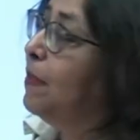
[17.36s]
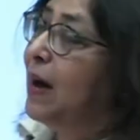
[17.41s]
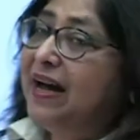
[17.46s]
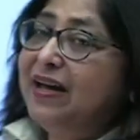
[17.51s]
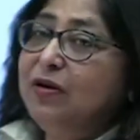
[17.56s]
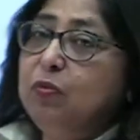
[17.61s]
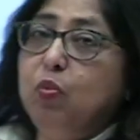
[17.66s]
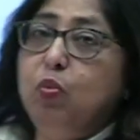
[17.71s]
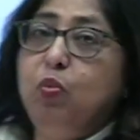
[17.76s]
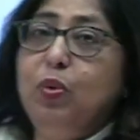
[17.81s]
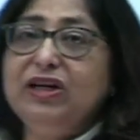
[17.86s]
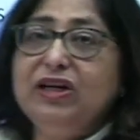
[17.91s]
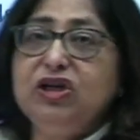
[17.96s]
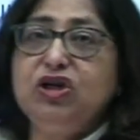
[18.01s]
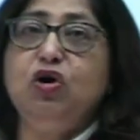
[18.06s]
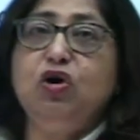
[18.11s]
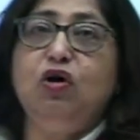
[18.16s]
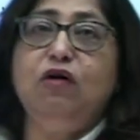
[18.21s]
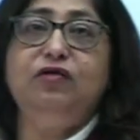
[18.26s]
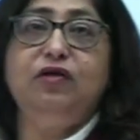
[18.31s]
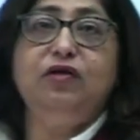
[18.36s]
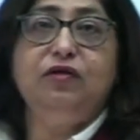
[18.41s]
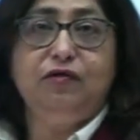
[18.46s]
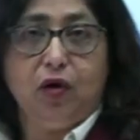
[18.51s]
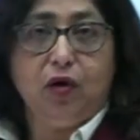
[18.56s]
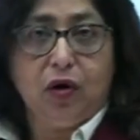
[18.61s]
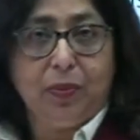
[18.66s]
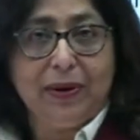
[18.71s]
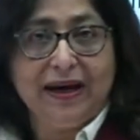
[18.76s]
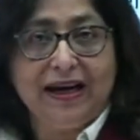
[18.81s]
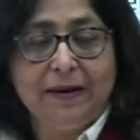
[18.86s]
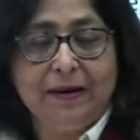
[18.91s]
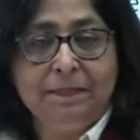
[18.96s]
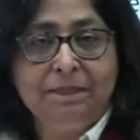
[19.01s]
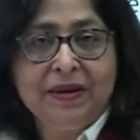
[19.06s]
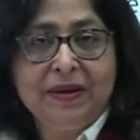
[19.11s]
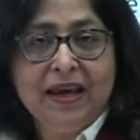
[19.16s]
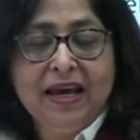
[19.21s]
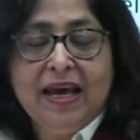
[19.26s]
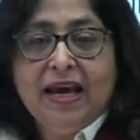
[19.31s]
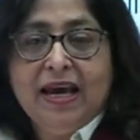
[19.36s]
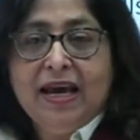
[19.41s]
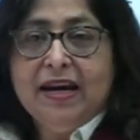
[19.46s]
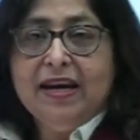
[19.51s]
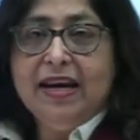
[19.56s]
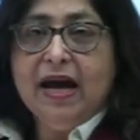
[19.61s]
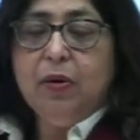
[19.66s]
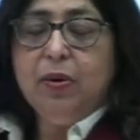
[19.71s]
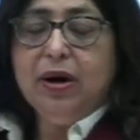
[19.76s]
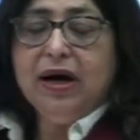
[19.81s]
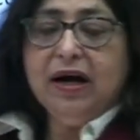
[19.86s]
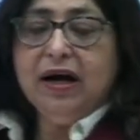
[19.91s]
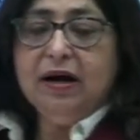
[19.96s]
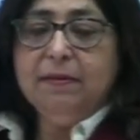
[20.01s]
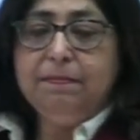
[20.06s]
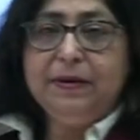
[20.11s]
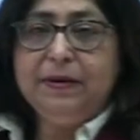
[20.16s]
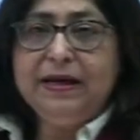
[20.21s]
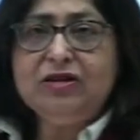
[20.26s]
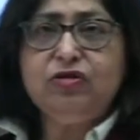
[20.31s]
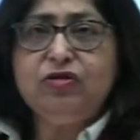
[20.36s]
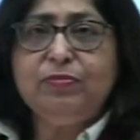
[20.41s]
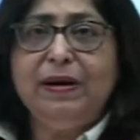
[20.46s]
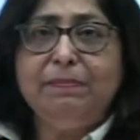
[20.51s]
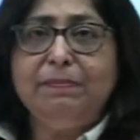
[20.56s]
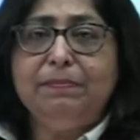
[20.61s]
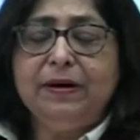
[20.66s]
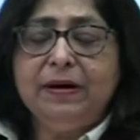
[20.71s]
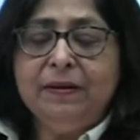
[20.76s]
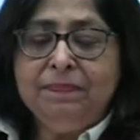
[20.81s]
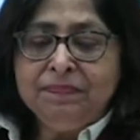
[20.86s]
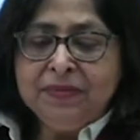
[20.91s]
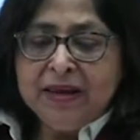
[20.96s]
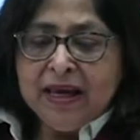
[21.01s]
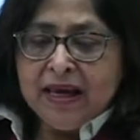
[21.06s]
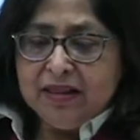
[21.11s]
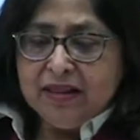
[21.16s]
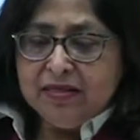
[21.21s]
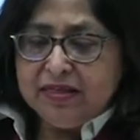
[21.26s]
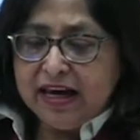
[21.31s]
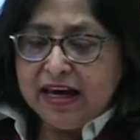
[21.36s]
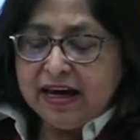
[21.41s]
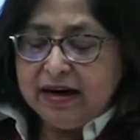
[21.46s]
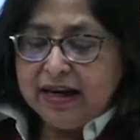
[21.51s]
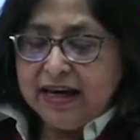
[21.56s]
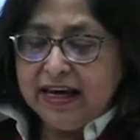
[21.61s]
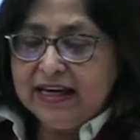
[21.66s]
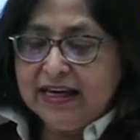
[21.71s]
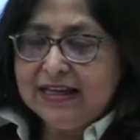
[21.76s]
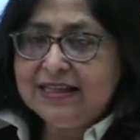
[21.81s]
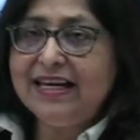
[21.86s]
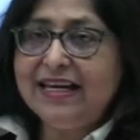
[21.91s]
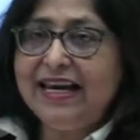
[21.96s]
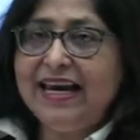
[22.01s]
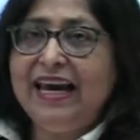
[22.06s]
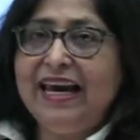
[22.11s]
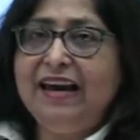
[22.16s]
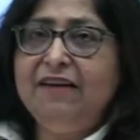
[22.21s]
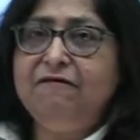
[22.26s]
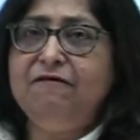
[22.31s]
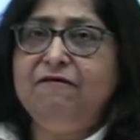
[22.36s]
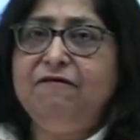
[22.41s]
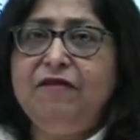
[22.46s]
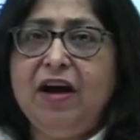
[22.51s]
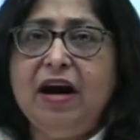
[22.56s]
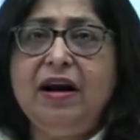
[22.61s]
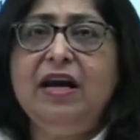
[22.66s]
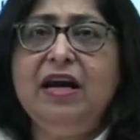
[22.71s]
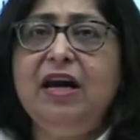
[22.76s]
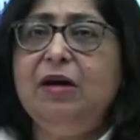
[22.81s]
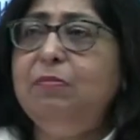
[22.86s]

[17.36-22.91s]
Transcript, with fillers: by which of the following? Now, please remember, there is a very